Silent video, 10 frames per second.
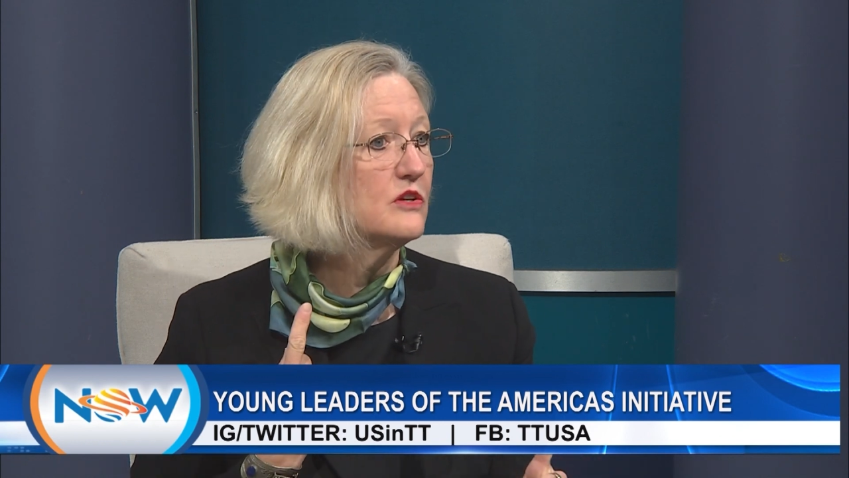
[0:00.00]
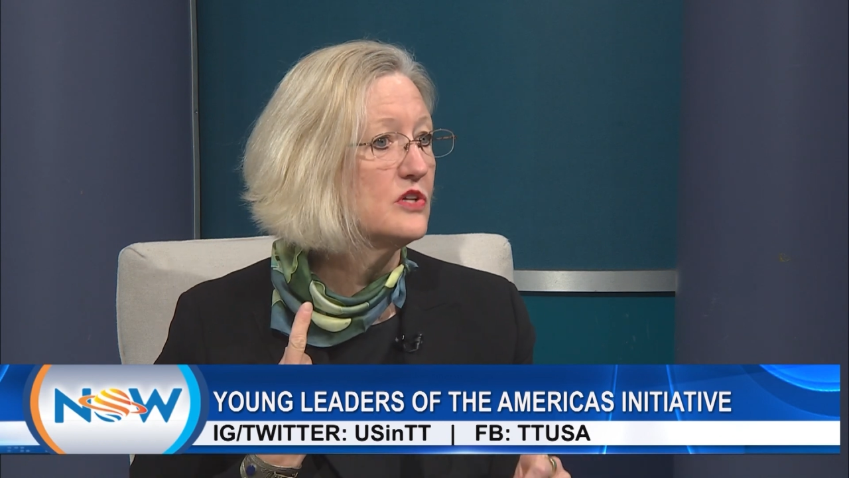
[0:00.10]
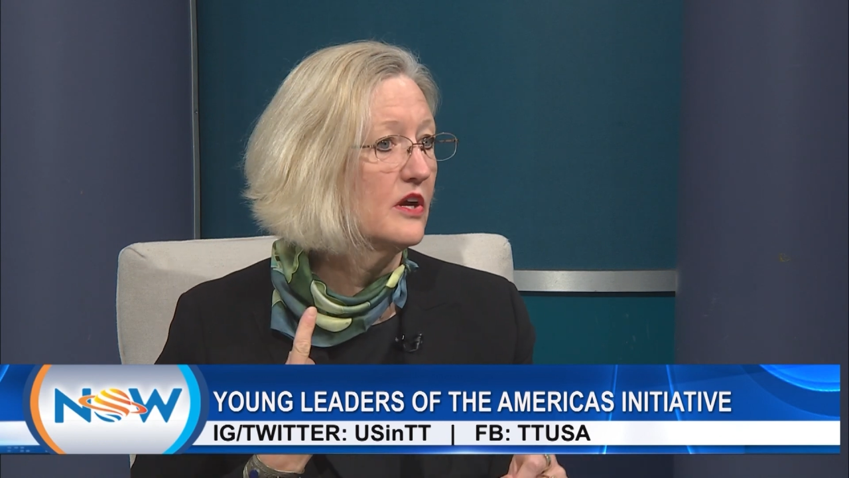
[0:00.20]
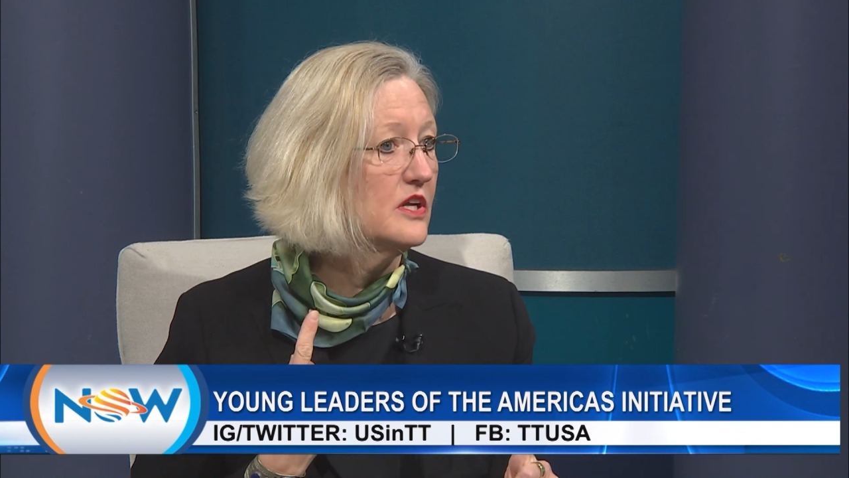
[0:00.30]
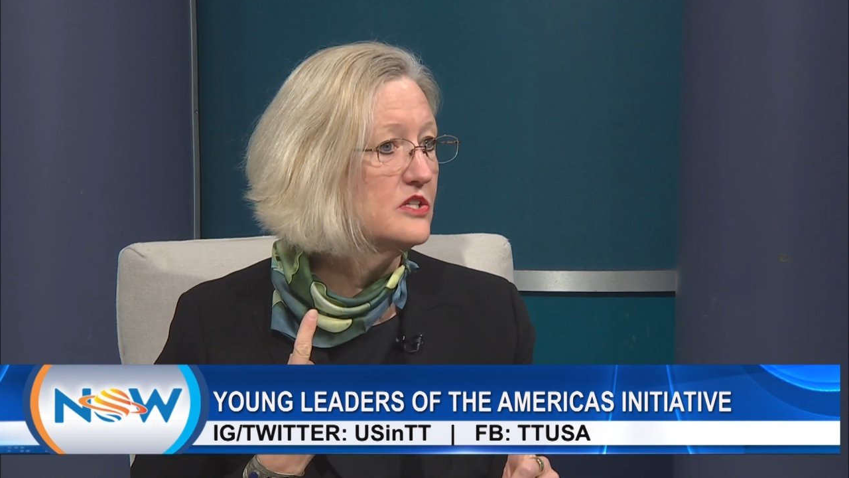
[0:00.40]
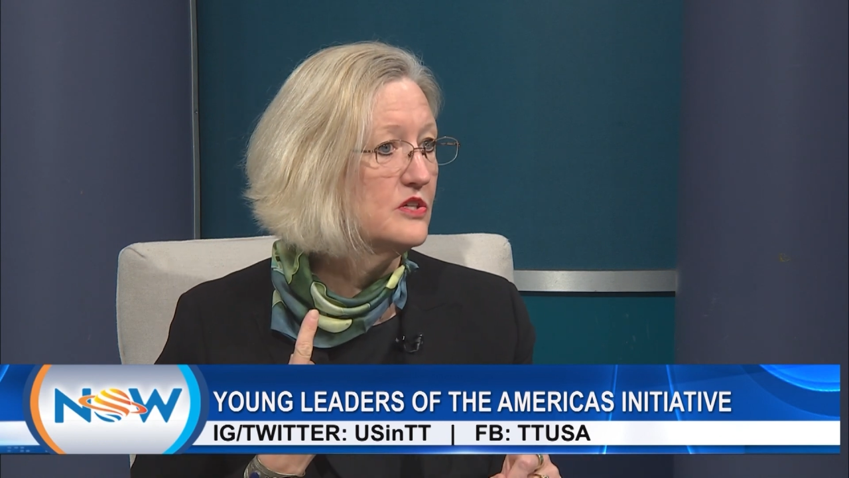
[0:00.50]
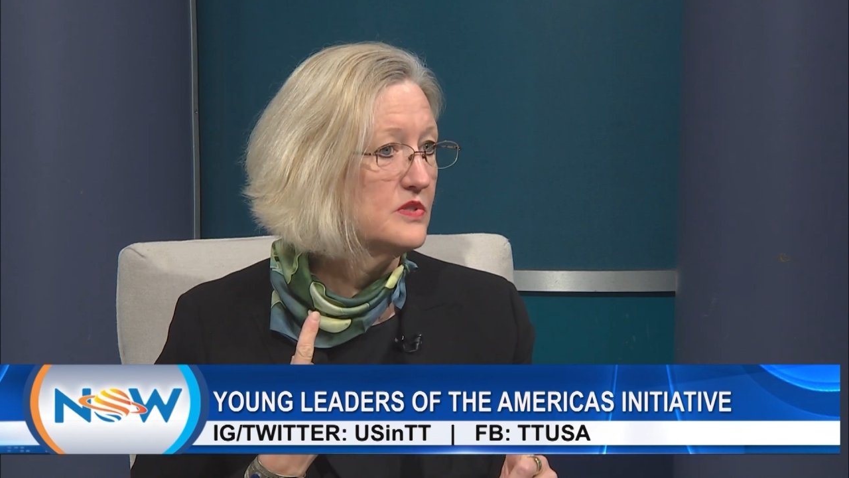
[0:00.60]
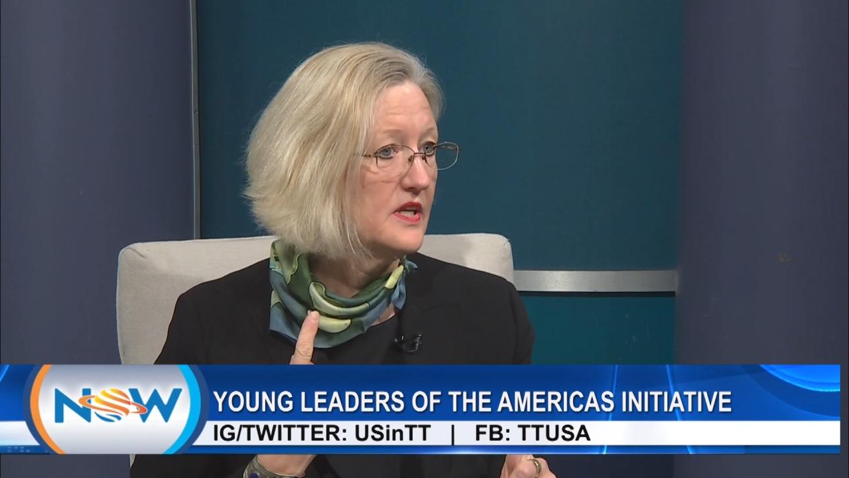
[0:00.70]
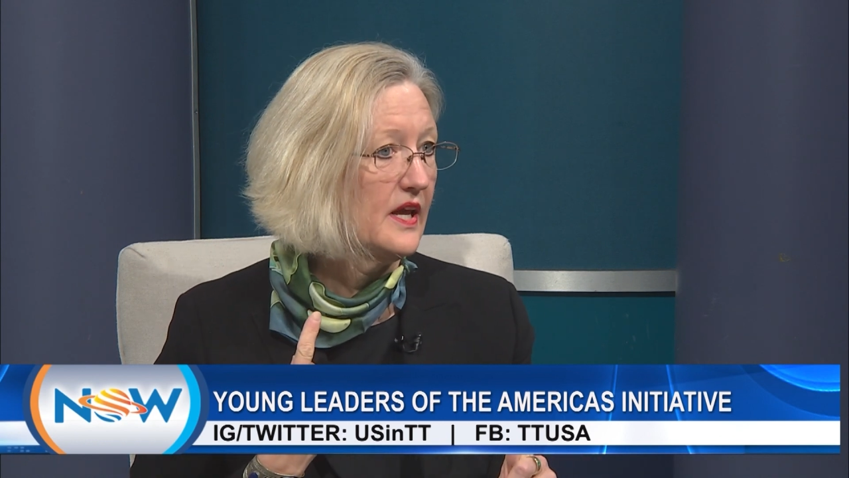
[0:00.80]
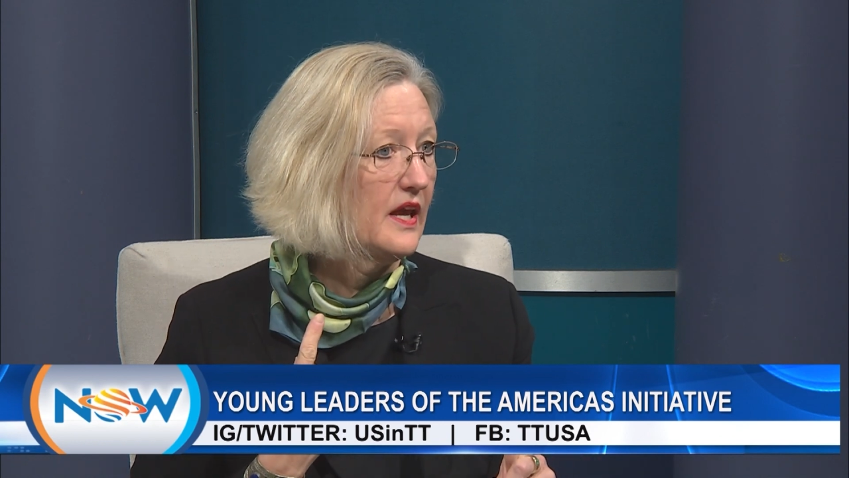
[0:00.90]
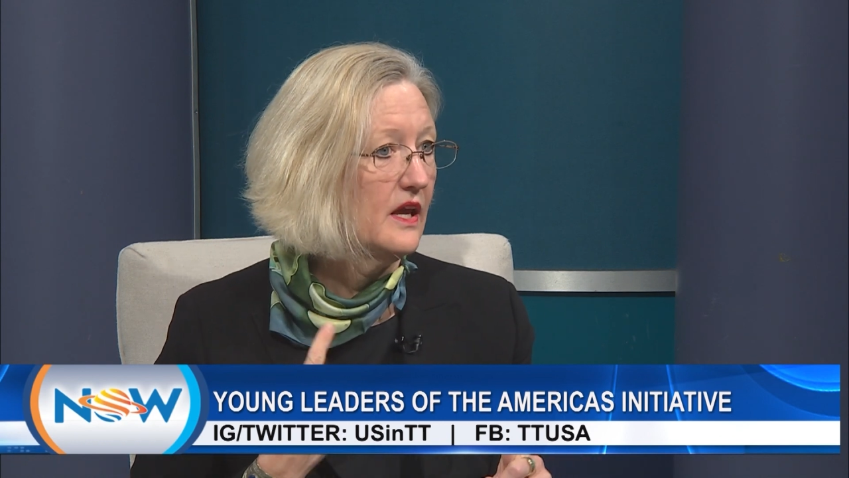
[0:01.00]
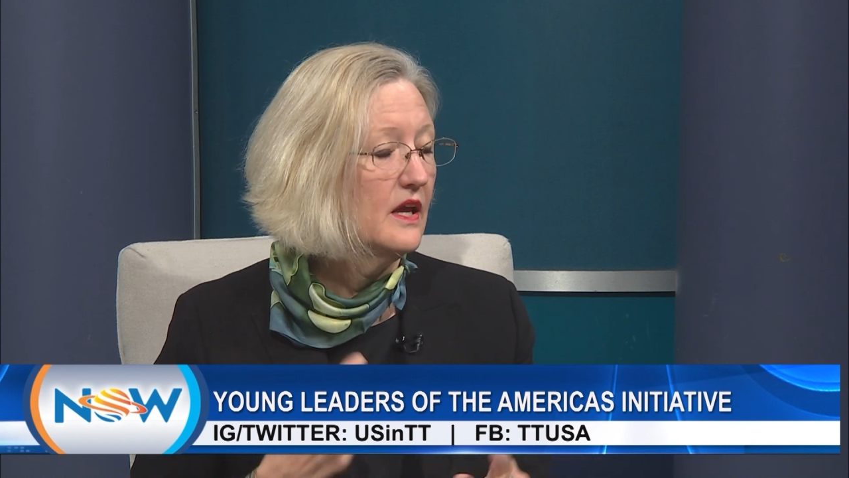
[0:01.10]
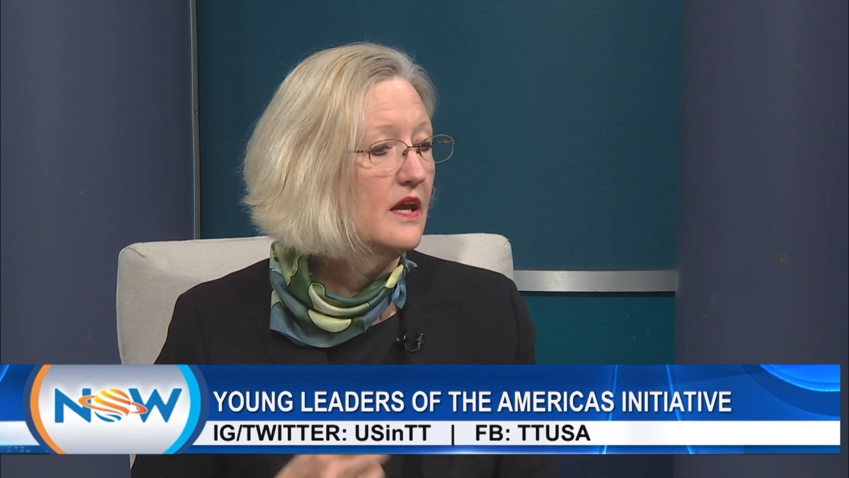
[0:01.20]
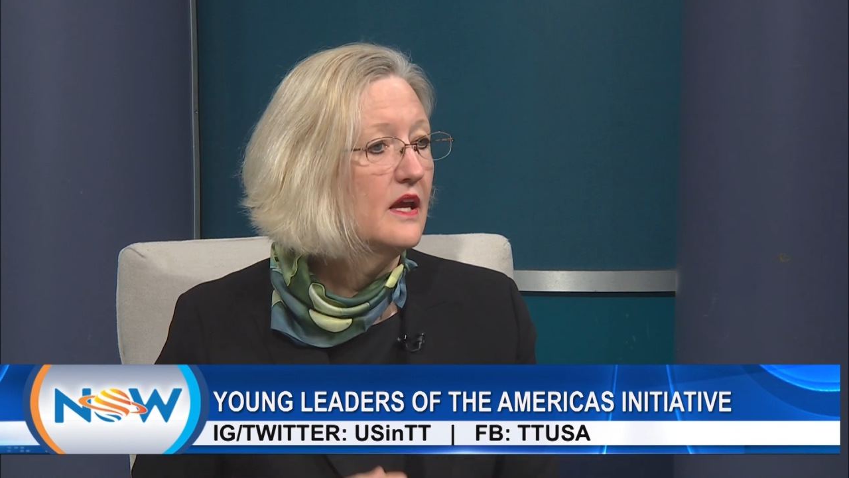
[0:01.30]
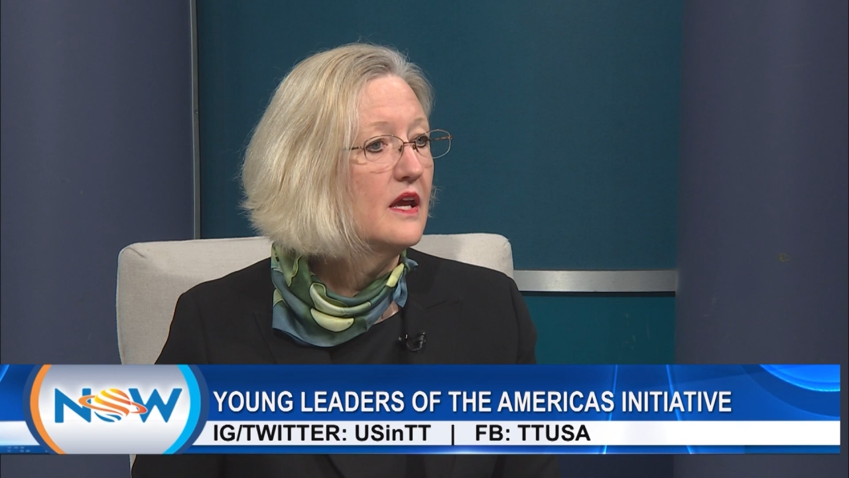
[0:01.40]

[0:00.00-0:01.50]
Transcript: here talking to you today.